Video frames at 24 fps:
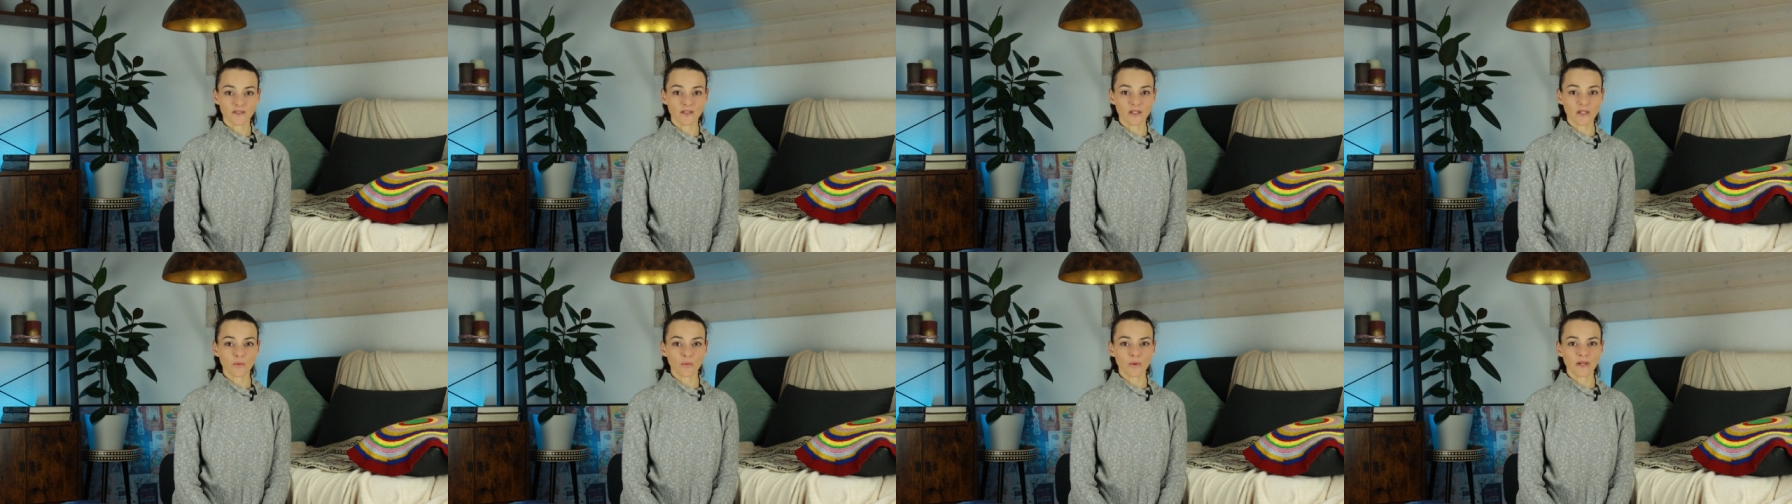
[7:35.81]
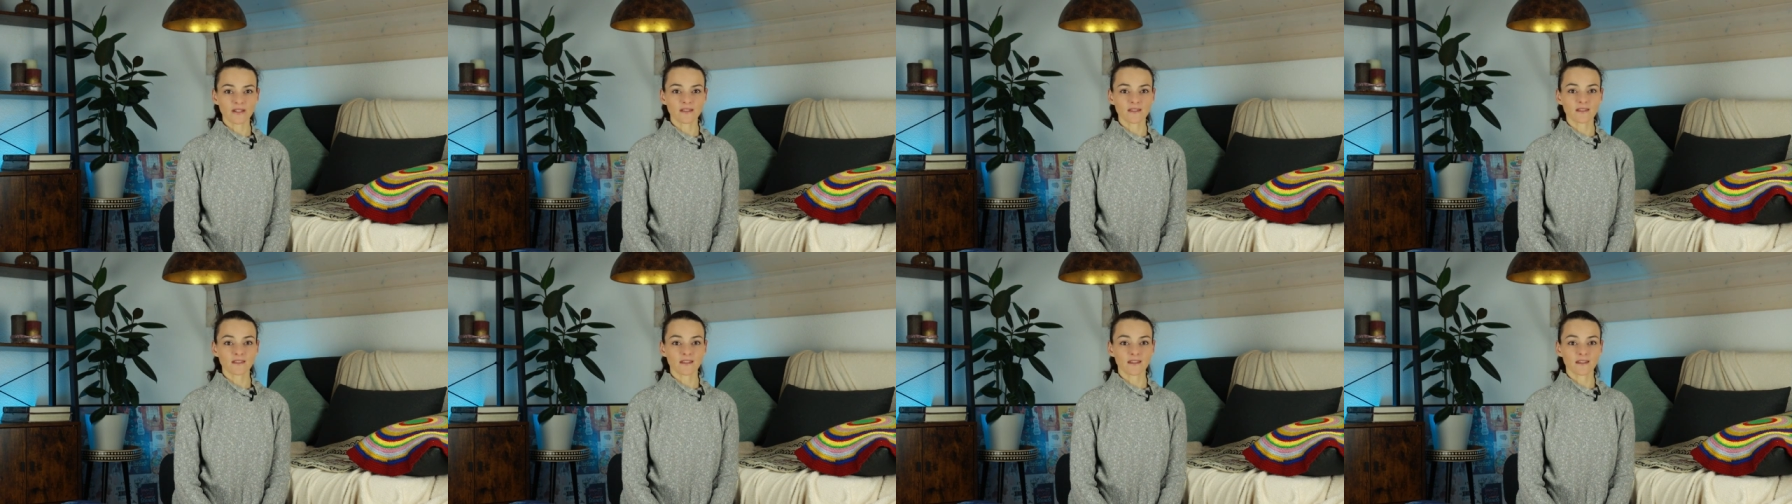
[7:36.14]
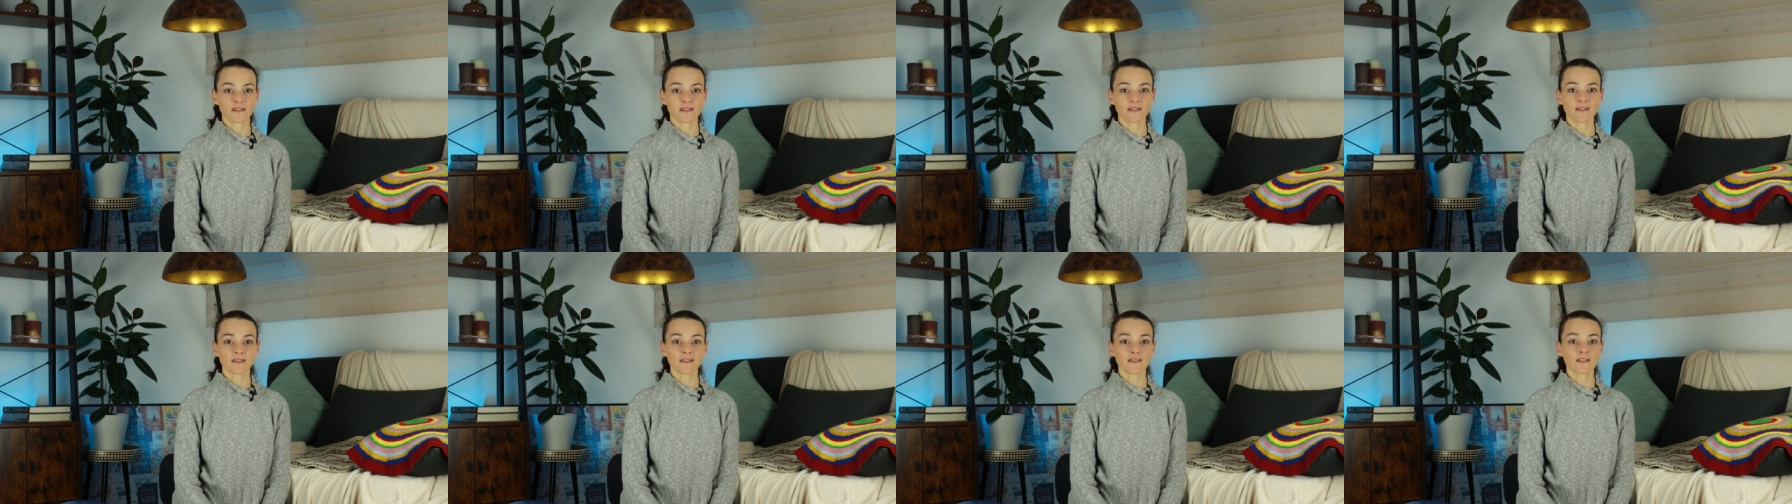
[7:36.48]

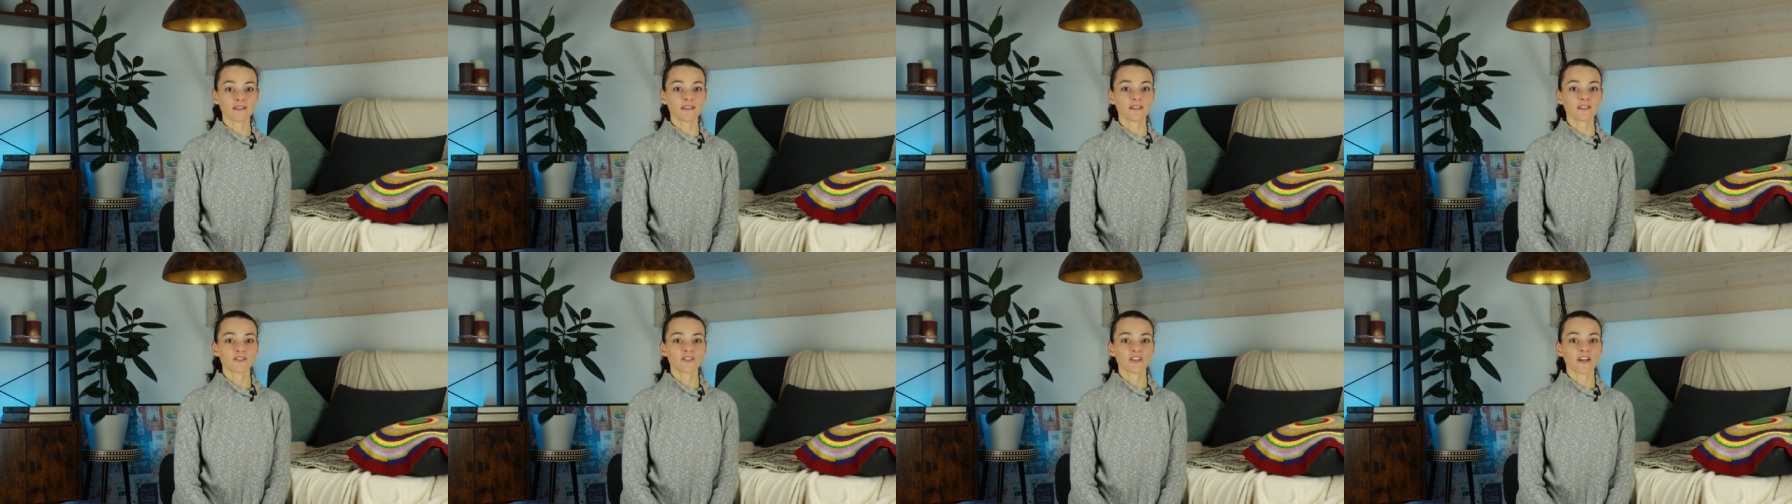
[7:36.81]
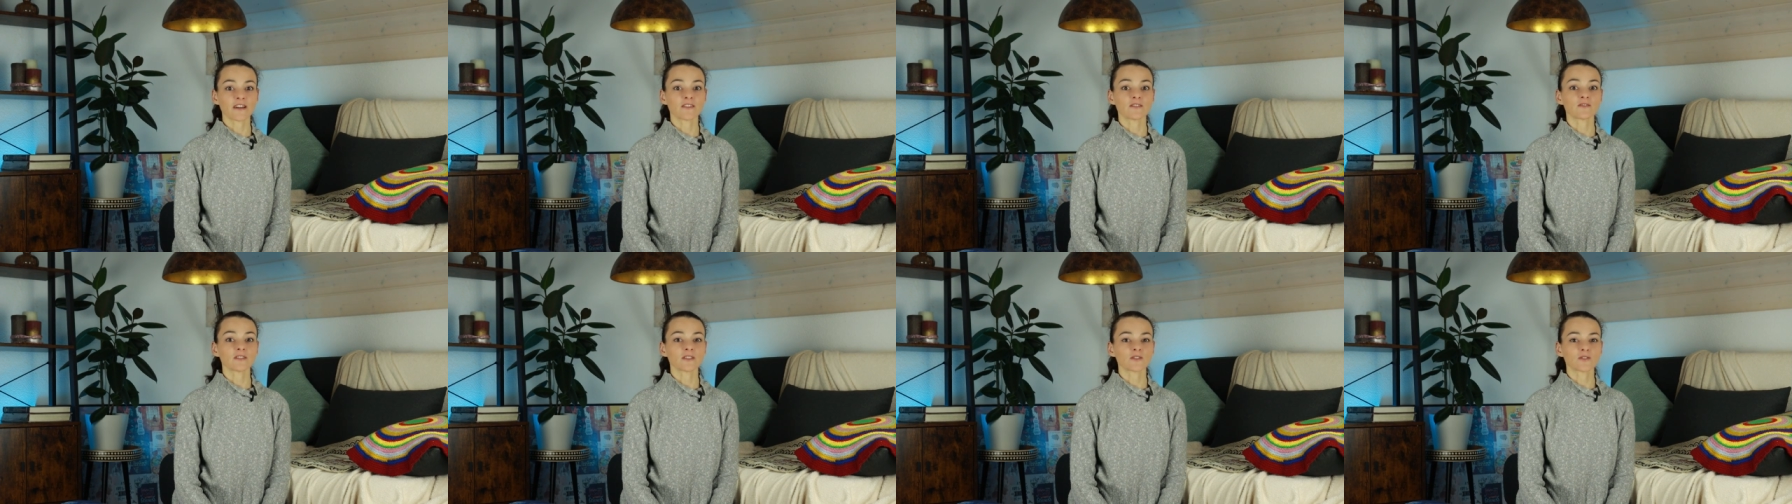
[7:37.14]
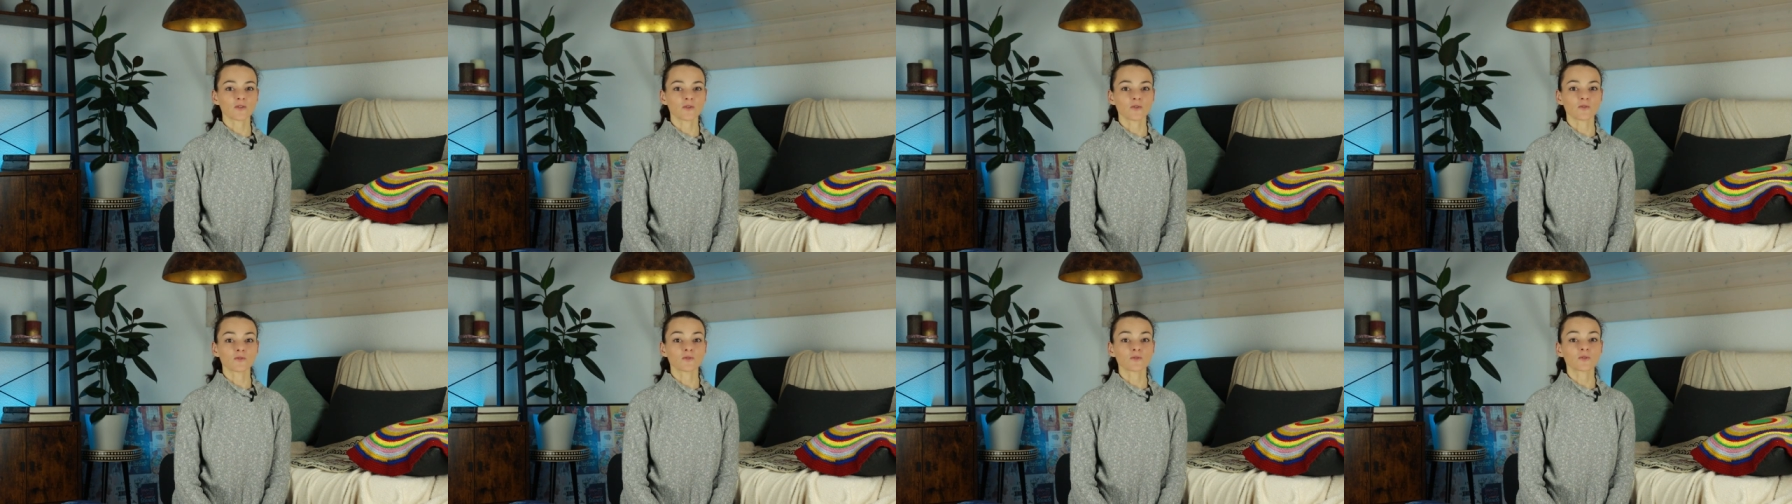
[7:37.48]
requesting that I
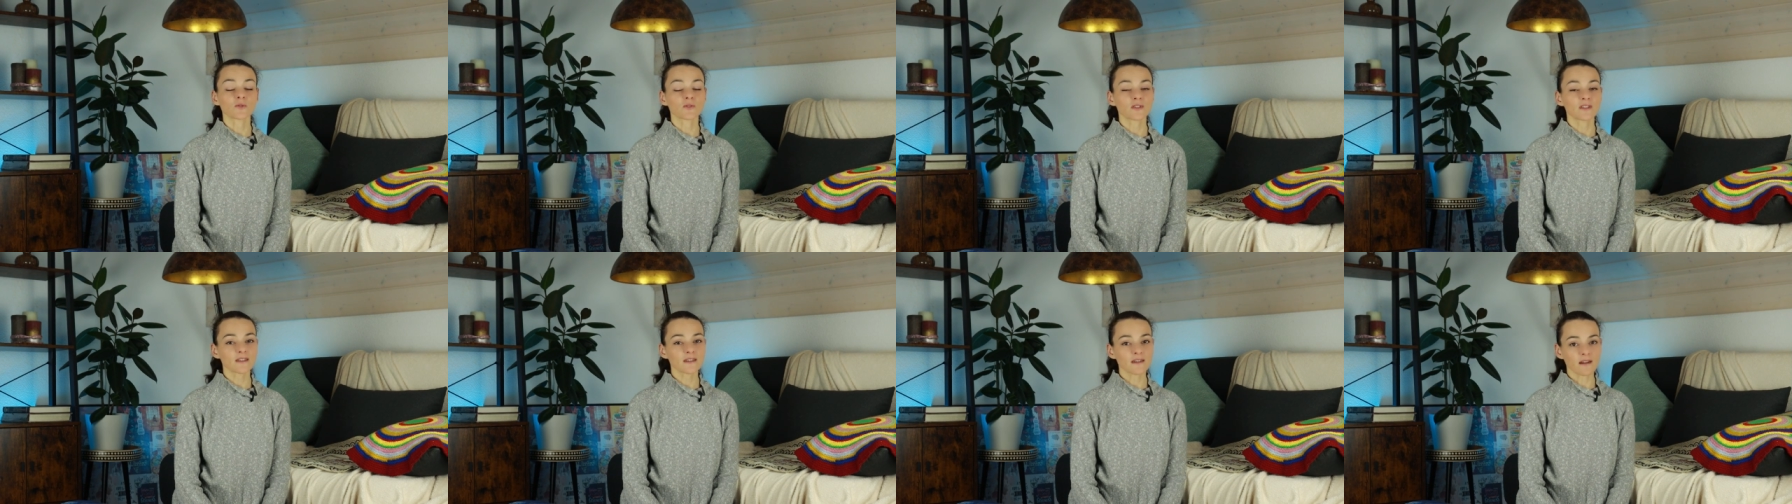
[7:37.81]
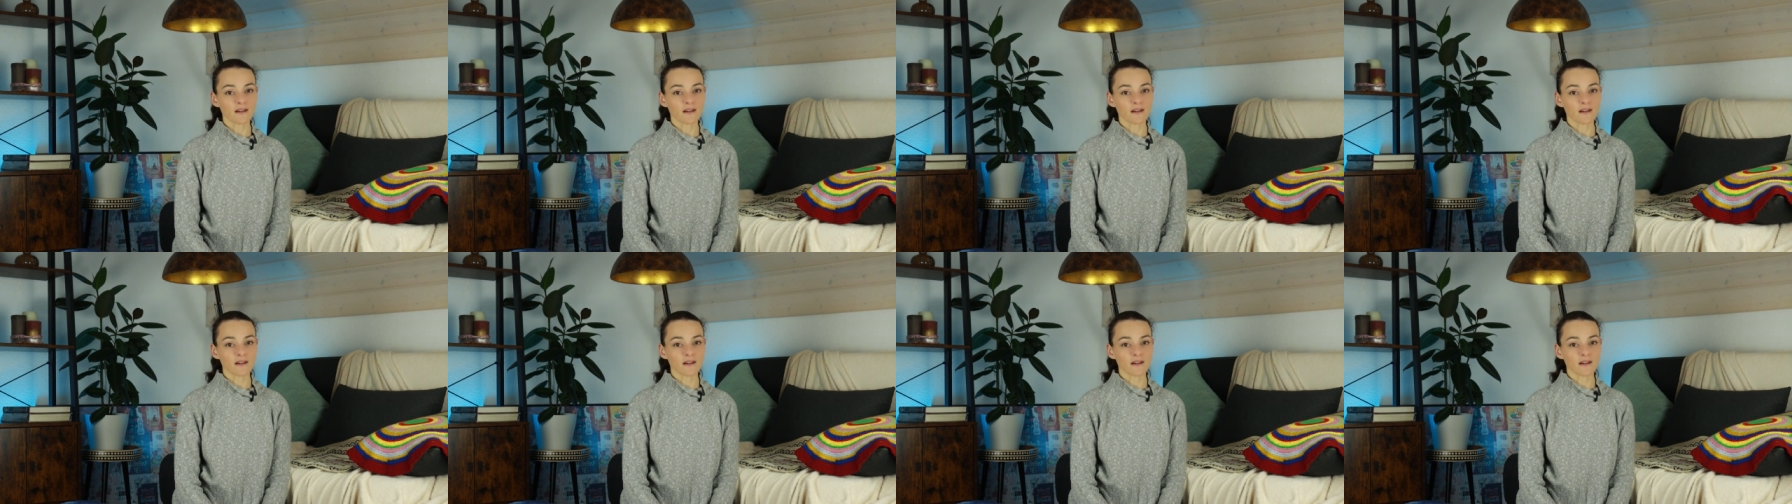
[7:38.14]
return to the